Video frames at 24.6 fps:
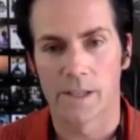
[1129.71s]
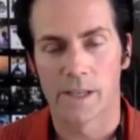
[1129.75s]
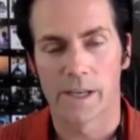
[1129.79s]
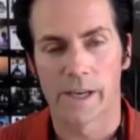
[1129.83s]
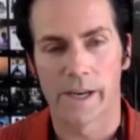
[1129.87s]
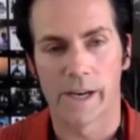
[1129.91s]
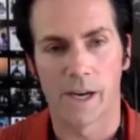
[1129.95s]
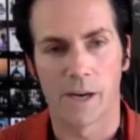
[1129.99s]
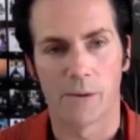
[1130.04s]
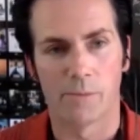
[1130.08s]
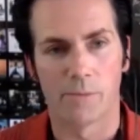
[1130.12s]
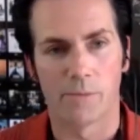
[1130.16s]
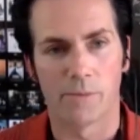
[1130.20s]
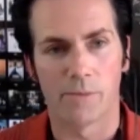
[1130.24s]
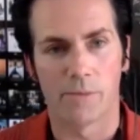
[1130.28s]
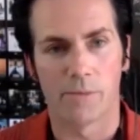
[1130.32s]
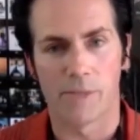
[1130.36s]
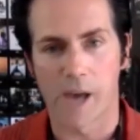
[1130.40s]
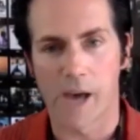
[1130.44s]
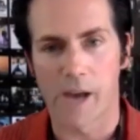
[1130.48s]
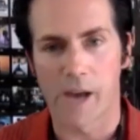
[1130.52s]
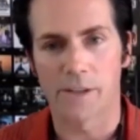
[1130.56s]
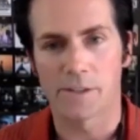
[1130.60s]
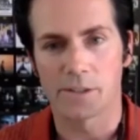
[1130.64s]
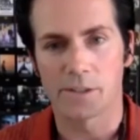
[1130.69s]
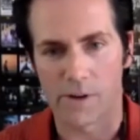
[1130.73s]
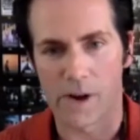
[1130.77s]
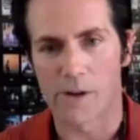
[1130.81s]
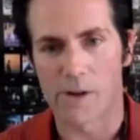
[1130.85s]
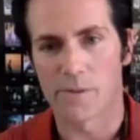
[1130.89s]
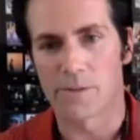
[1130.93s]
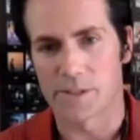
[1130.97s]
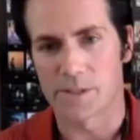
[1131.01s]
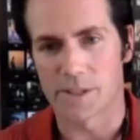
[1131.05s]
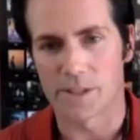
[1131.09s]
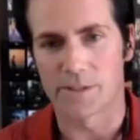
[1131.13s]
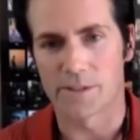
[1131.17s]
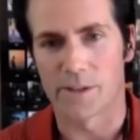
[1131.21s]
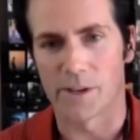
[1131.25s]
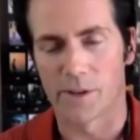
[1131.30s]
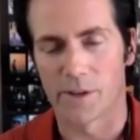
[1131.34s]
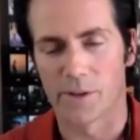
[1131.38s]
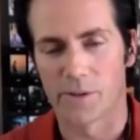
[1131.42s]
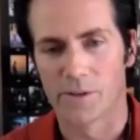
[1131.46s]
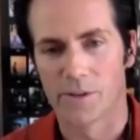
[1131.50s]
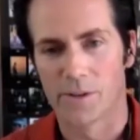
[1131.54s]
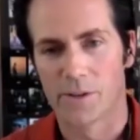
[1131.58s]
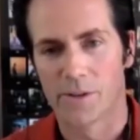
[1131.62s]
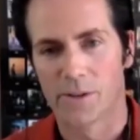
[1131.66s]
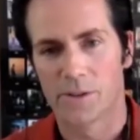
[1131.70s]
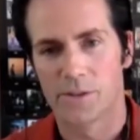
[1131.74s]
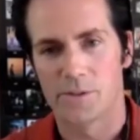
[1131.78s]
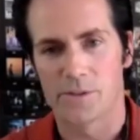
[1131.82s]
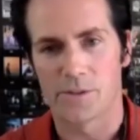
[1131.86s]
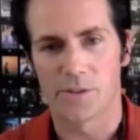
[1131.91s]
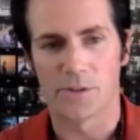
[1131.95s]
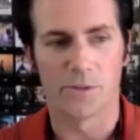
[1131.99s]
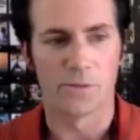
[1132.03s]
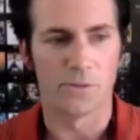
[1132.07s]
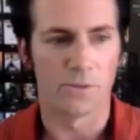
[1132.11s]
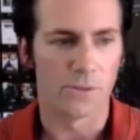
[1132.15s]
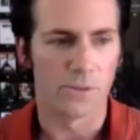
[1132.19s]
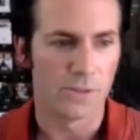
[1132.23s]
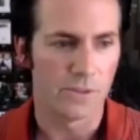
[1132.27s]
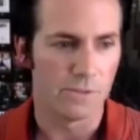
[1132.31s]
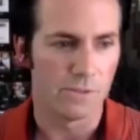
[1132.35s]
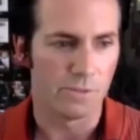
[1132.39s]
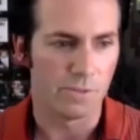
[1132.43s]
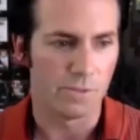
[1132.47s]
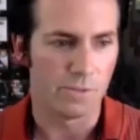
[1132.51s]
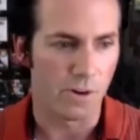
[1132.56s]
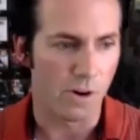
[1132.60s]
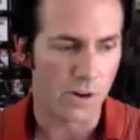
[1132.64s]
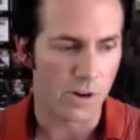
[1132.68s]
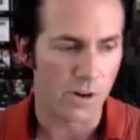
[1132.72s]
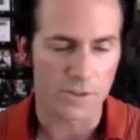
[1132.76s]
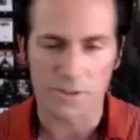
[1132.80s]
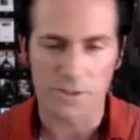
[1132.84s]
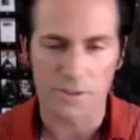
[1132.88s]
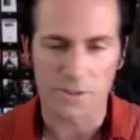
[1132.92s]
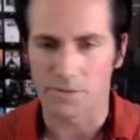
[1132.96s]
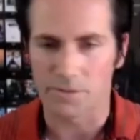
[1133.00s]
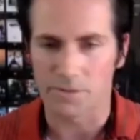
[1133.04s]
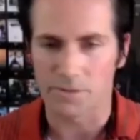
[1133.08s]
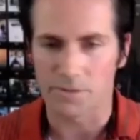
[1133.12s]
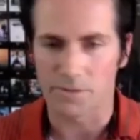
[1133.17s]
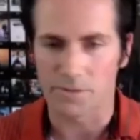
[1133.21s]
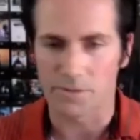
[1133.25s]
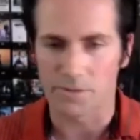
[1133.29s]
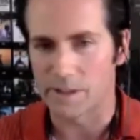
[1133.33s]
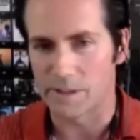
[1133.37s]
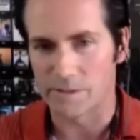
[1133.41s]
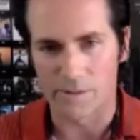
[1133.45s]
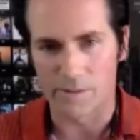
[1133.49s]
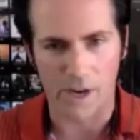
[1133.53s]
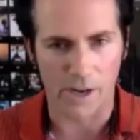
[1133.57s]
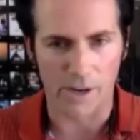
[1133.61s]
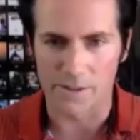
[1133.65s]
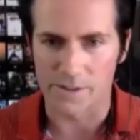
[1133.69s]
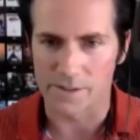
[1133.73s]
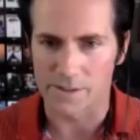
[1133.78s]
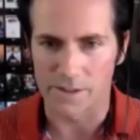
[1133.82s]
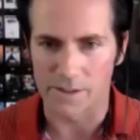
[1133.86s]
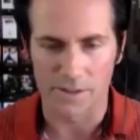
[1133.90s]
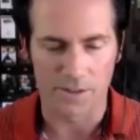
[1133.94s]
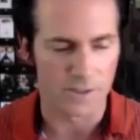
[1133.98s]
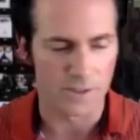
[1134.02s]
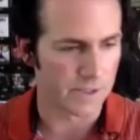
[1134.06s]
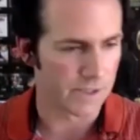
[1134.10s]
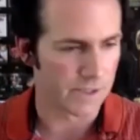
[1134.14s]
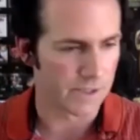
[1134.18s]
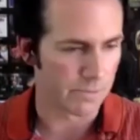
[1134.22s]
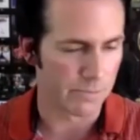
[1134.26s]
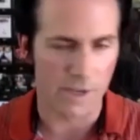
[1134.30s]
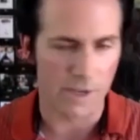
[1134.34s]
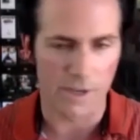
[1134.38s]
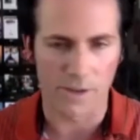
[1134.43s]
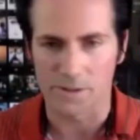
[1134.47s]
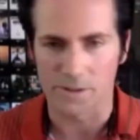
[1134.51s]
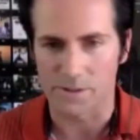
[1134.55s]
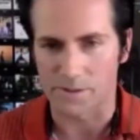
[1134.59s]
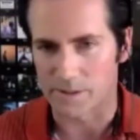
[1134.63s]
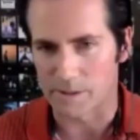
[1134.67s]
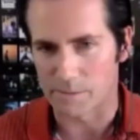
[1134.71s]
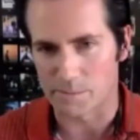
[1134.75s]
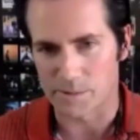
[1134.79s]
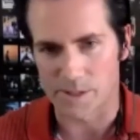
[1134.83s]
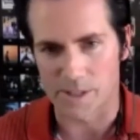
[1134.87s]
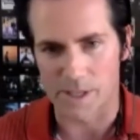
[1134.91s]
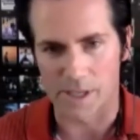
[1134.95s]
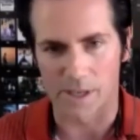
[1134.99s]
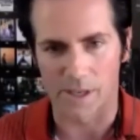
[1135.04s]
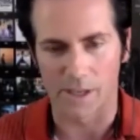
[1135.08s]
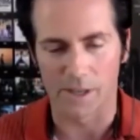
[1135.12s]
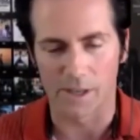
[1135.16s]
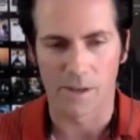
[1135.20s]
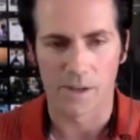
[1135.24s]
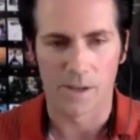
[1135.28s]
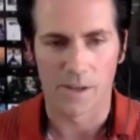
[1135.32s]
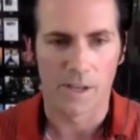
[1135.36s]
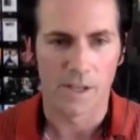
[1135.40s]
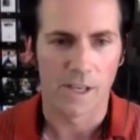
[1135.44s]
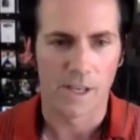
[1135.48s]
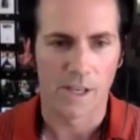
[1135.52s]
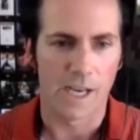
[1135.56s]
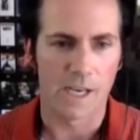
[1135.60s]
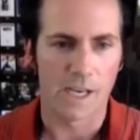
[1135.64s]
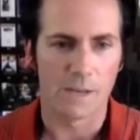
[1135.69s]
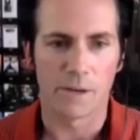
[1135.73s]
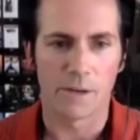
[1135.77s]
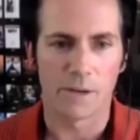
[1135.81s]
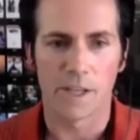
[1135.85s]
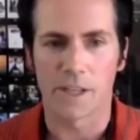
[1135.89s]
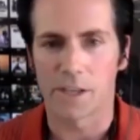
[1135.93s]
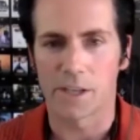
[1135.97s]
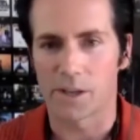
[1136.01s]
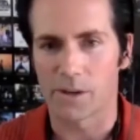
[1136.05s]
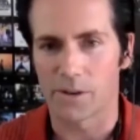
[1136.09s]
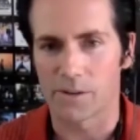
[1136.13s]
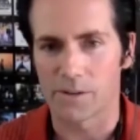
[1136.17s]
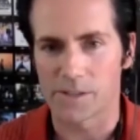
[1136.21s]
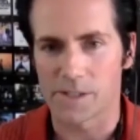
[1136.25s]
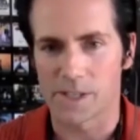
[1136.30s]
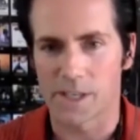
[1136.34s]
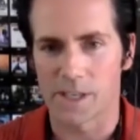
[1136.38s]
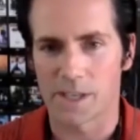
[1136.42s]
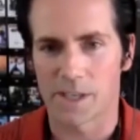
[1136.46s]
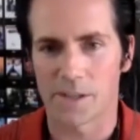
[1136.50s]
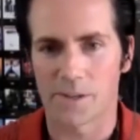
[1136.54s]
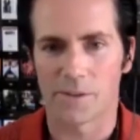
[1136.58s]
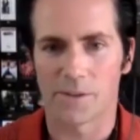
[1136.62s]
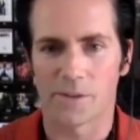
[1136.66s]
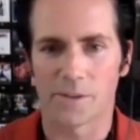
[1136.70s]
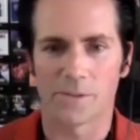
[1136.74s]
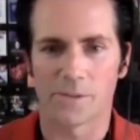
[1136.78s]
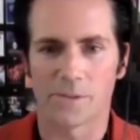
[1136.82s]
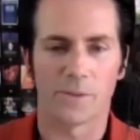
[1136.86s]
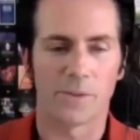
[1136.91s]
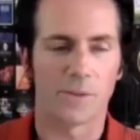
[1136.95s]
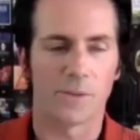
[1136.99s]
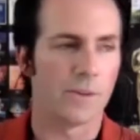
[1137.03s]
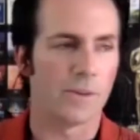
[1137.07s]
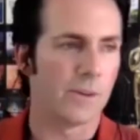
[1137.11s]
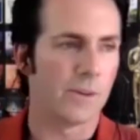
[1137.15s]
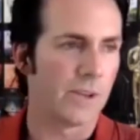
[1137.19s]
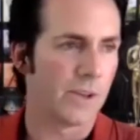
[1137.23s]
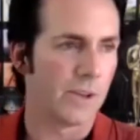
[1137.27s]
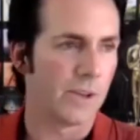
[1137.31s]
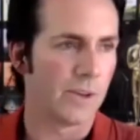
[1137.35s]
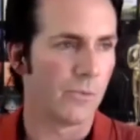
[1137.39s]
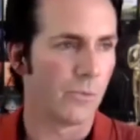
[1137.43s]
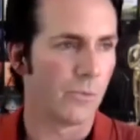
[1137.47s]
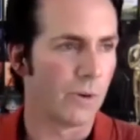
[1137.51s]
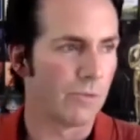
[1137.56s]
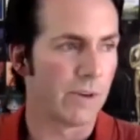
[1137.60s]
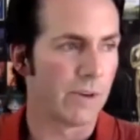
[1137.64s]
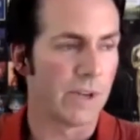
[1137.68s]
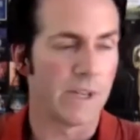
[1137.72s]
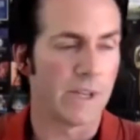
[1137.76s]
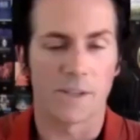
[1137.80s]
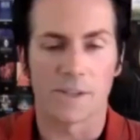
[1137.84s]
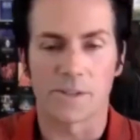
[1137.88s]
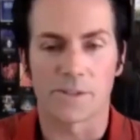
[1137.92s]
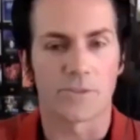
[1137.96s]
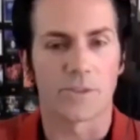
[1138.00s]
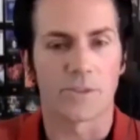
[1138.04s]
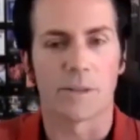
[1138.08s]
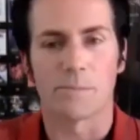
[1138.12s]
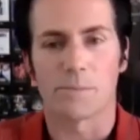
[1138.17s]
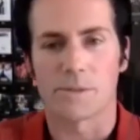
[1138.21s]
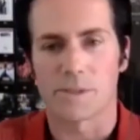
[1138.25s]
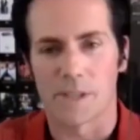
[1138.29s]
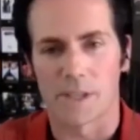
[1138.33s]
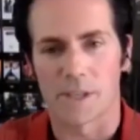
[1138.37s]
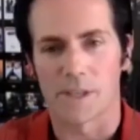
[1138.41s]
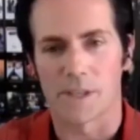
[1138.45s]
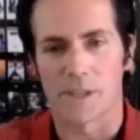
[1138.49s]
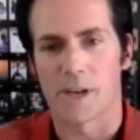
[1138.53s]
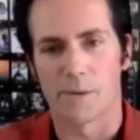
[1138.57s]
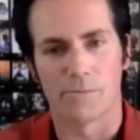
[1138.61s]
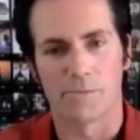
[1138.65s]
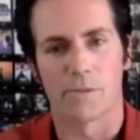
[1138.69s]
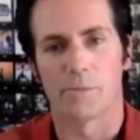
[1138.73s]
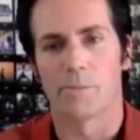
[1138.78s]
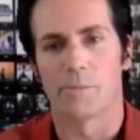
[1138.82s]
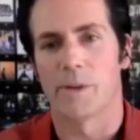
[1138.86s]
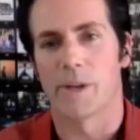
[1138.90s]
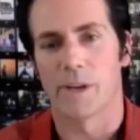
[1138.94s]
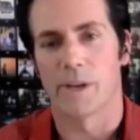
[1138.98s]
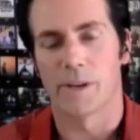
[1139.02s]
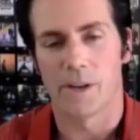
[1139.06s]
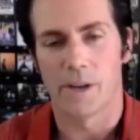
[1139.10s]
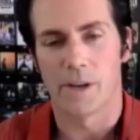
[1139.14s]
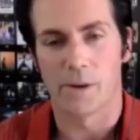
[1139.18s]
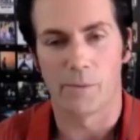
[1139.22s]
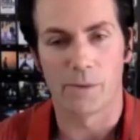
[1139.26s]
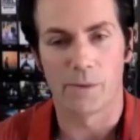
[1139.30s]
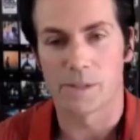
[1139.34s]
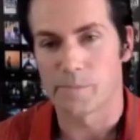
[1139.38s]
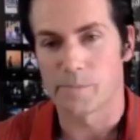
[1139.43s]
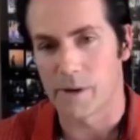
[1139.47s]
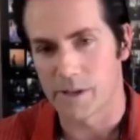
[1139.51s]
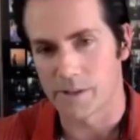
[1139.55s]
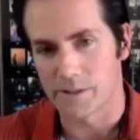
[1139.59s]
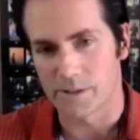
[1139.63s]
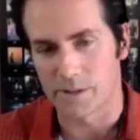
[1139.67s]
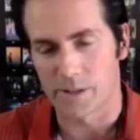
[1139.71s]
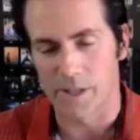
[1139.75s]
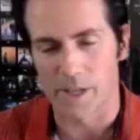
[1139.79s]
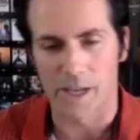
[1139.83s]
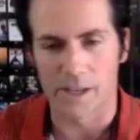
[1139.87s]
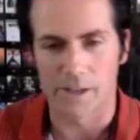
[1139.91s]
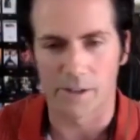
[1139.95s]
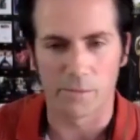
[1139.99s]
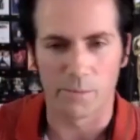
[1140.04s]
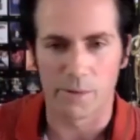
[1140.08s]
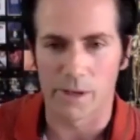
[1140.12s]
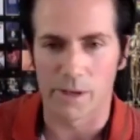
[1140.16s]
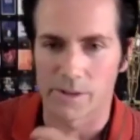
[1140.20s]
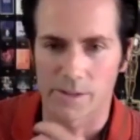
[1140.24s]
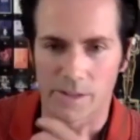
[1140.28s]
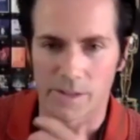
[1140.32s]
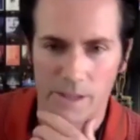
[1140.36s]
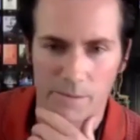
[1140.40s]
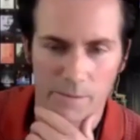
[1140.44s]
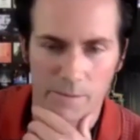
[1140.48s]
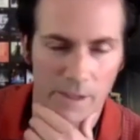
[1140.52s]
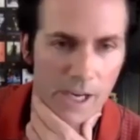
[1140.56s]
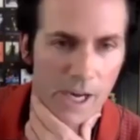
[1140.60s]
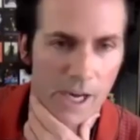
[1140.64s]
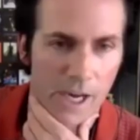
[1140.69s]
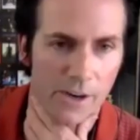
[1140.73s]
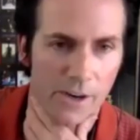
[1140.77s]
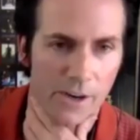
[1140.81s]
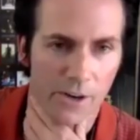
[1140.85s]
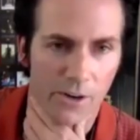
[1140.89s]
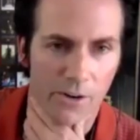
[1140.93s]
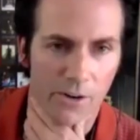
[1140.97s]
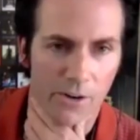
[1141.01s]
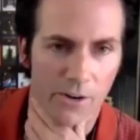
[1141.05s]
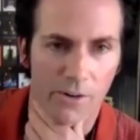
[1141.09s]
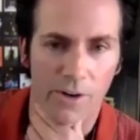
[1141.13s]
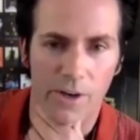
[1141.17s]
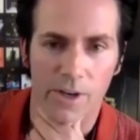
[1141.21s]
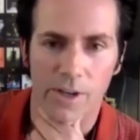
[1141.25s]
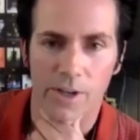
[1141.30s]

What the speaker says: That is ground zero for all screenwriters. You should submit your scripts there. Anybody that goes there, we read the scripts that come from there, and we sponsor the Enderby Entertainment category.